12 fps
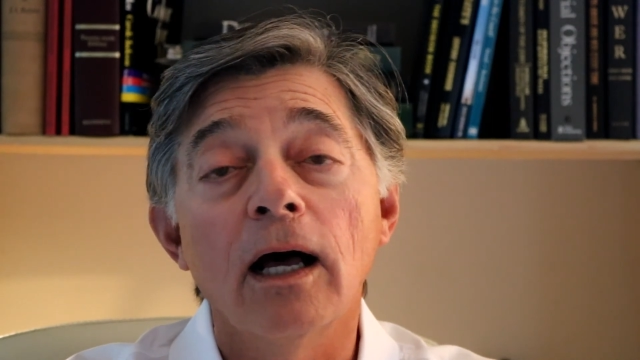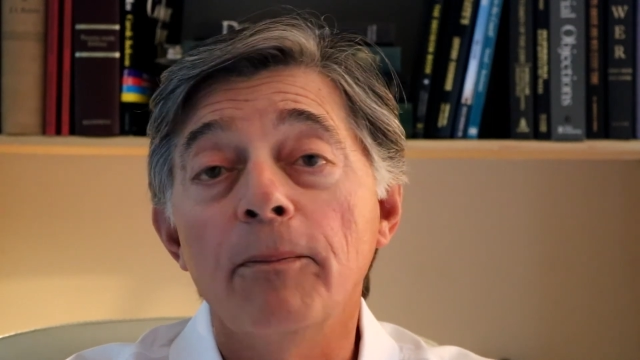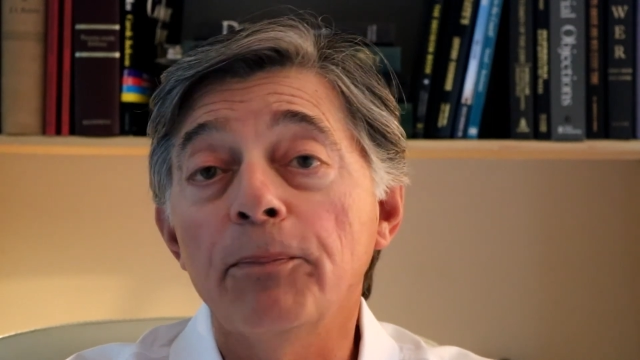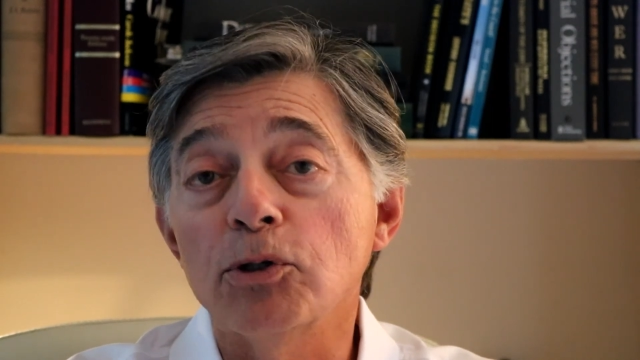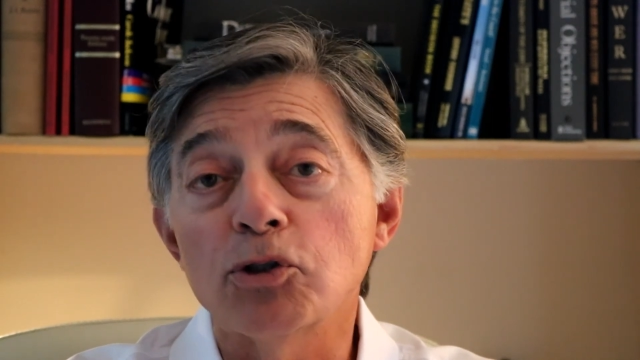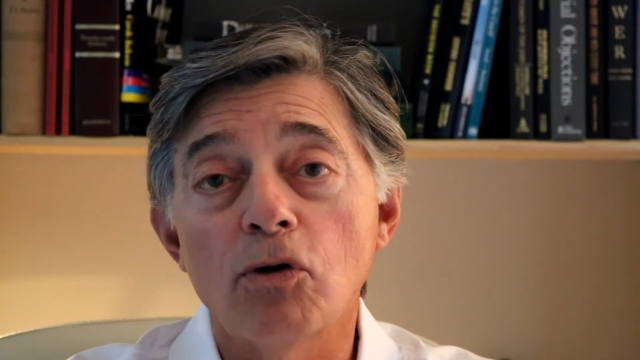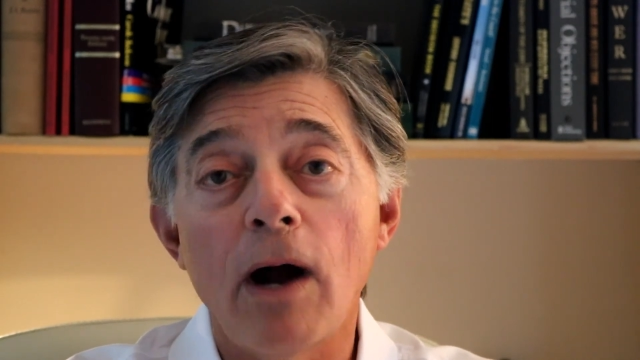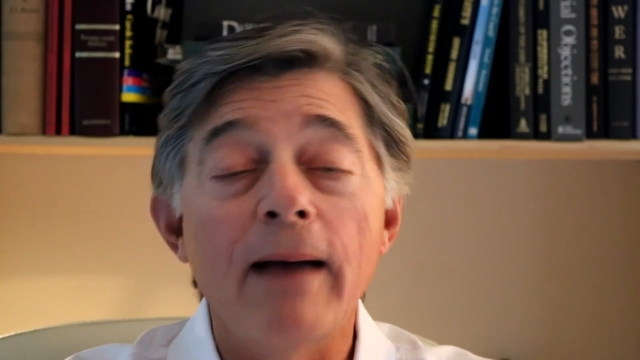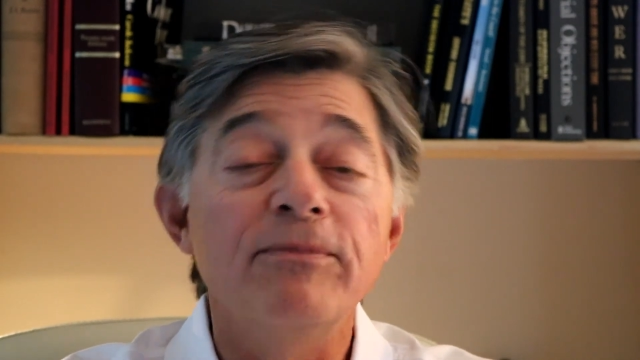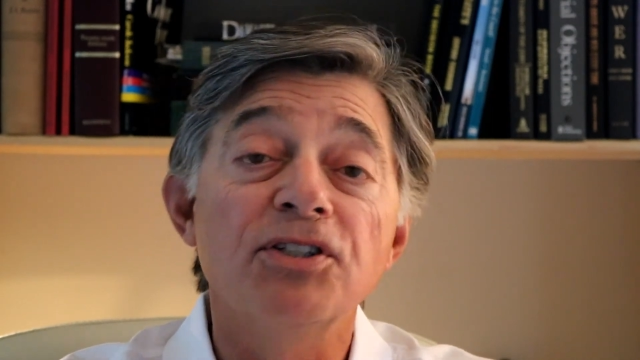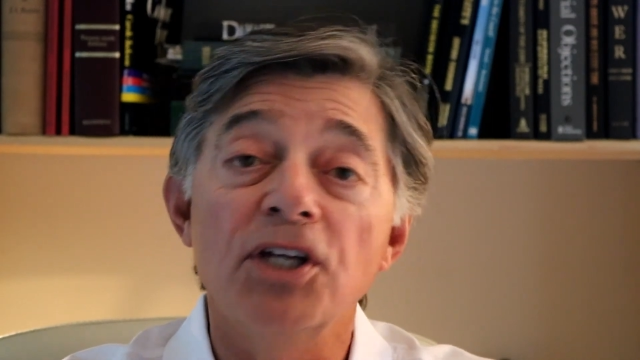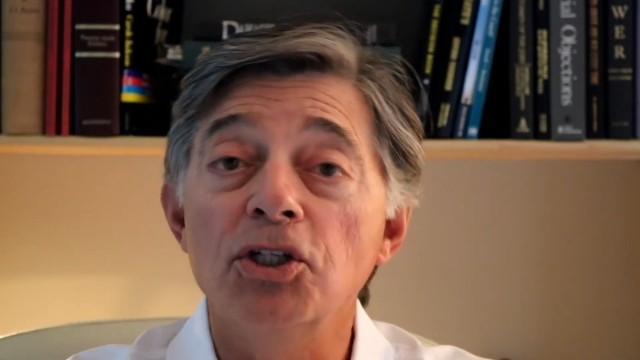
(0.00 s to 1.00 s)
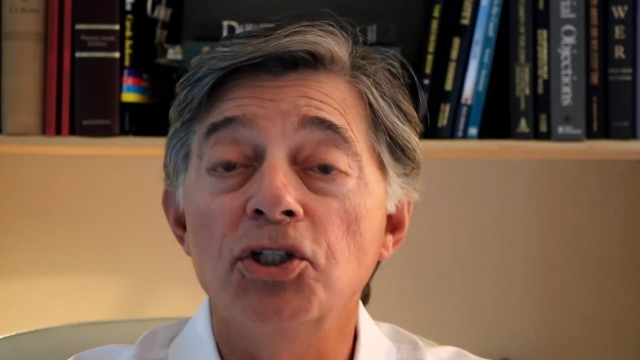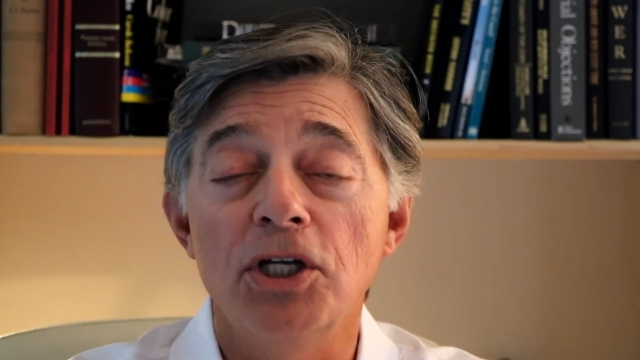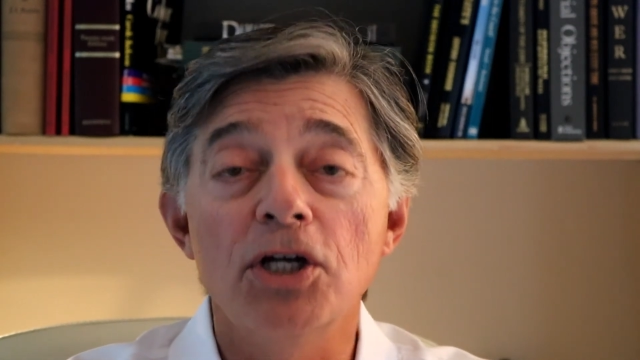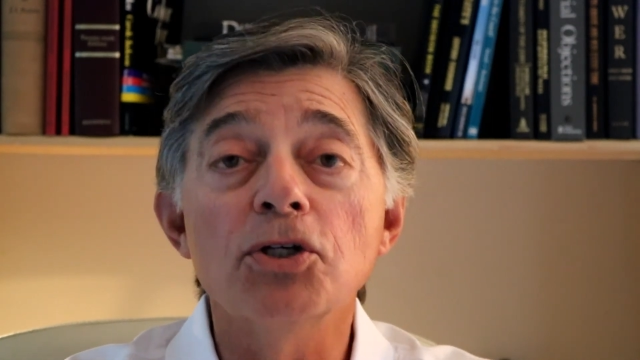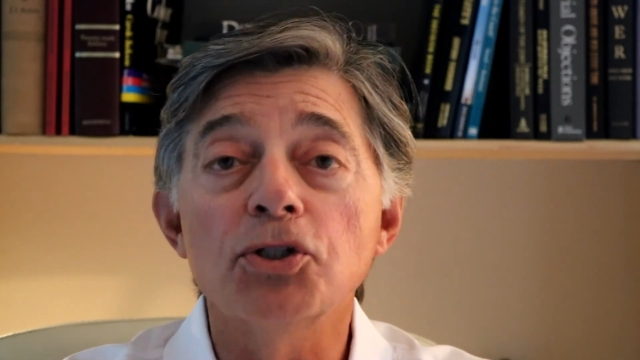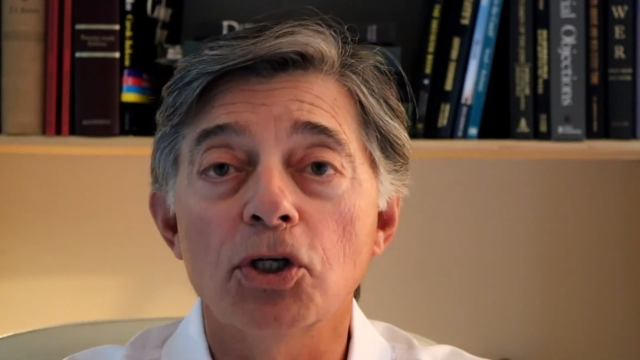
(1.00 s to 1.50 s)
prescribed 6
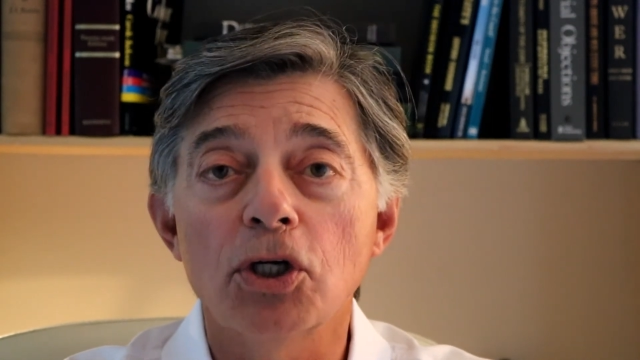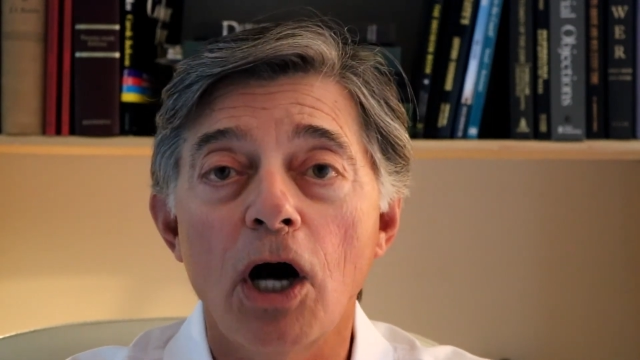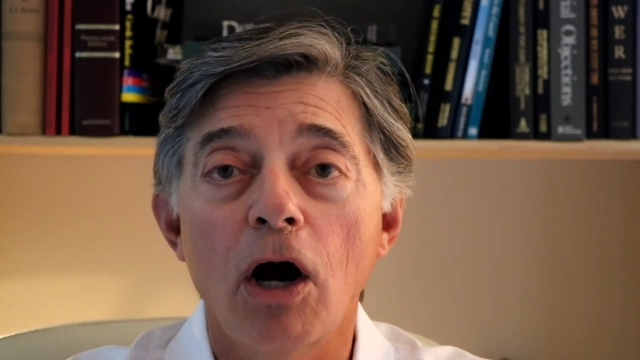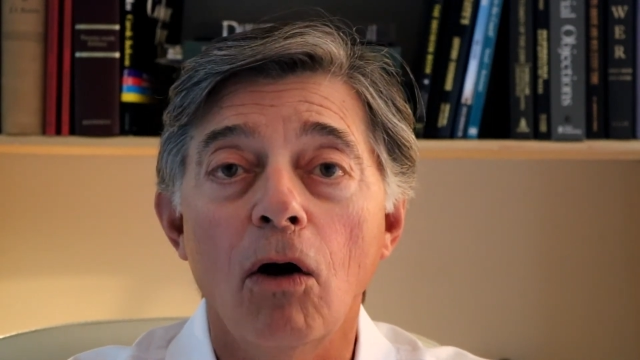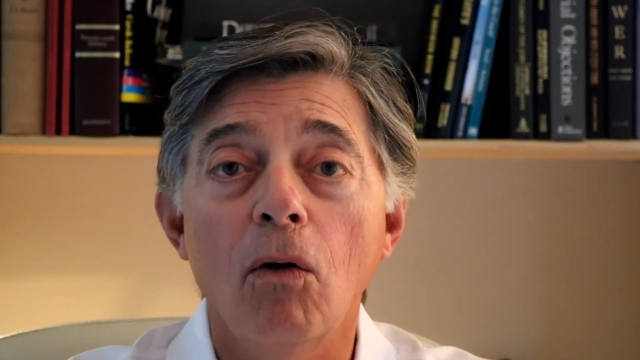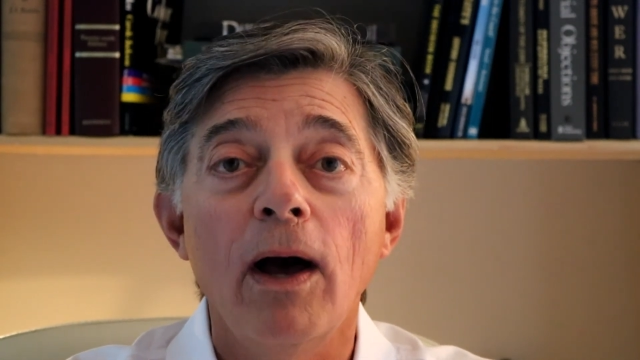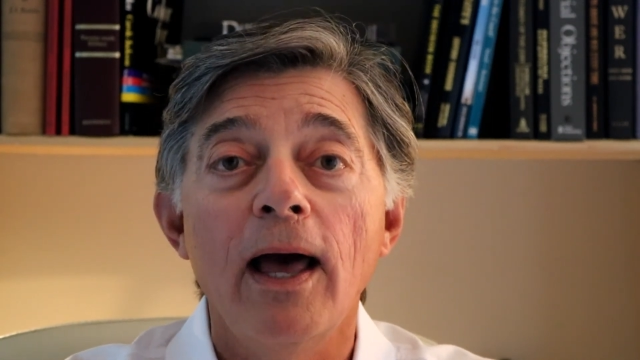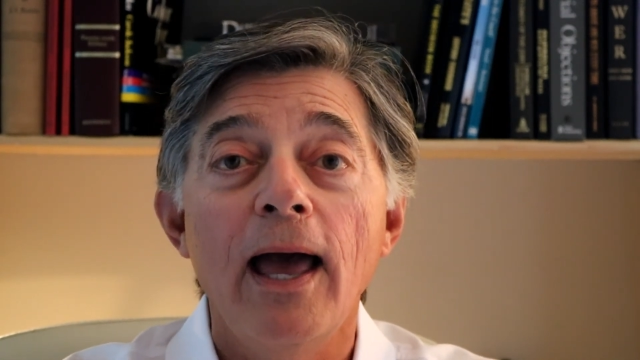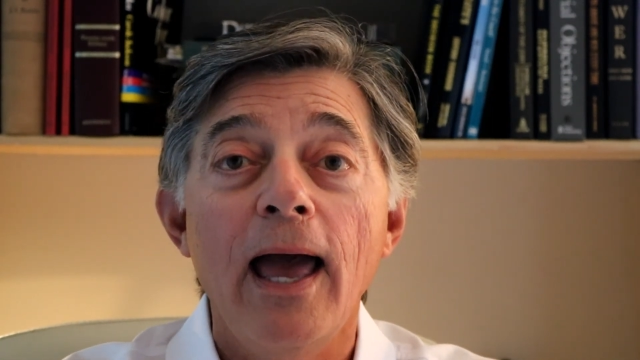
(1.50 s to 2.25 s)
years ago,